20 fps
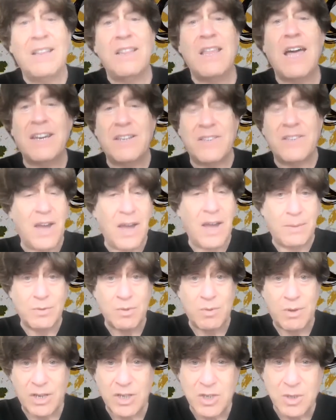A lot of times
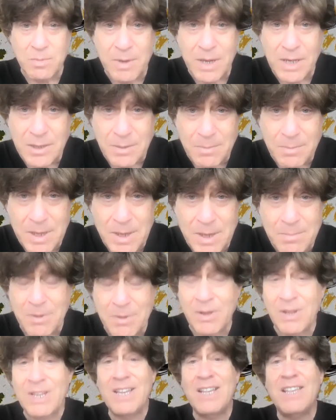when I speak to
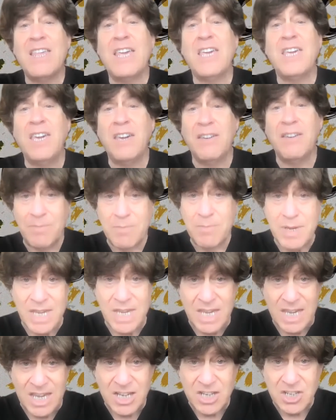people, they give
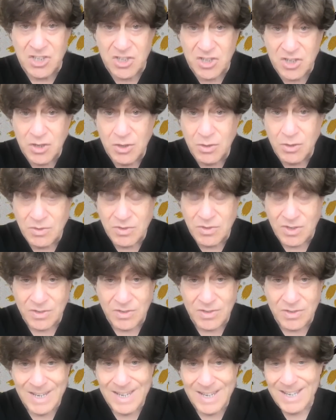me
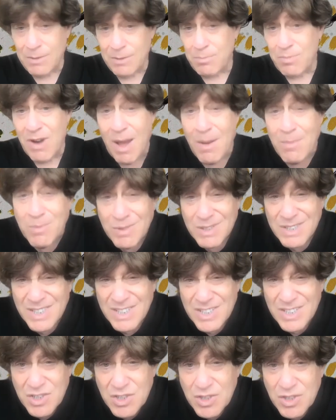excuses. Problem with
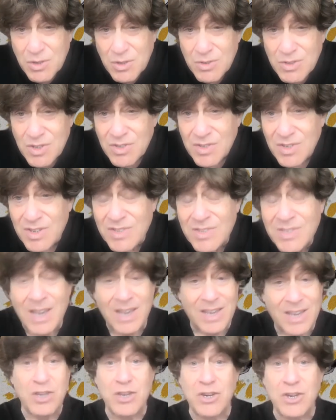excuses is
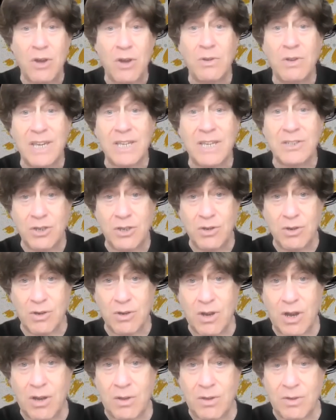you don't get to your
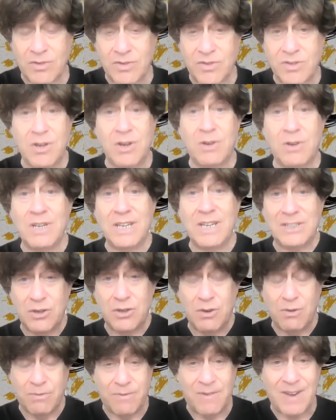goals. You don't get to
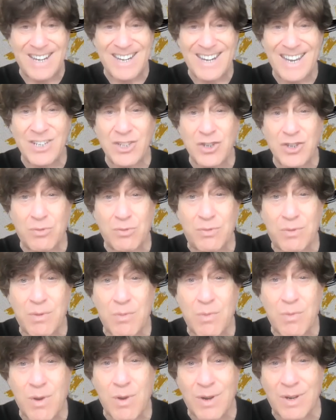your financial
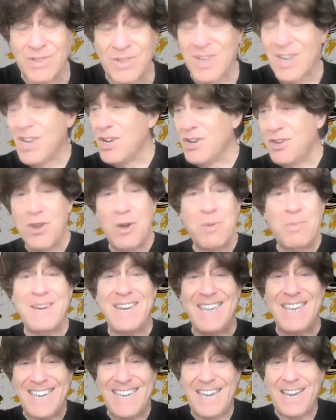rewards.
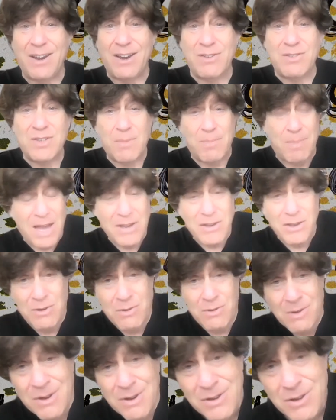Nobody cares about
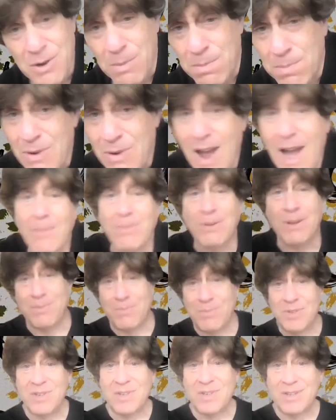your, your
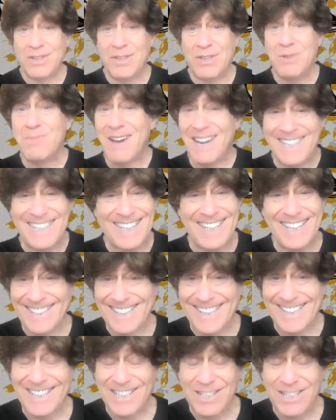problems. You might think
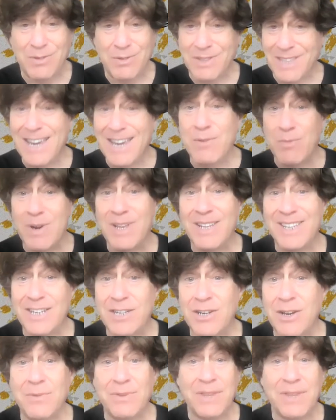they do. They really
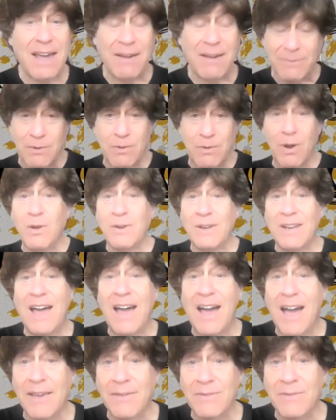don't. They have their own
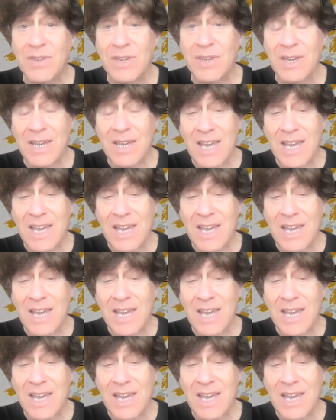lives.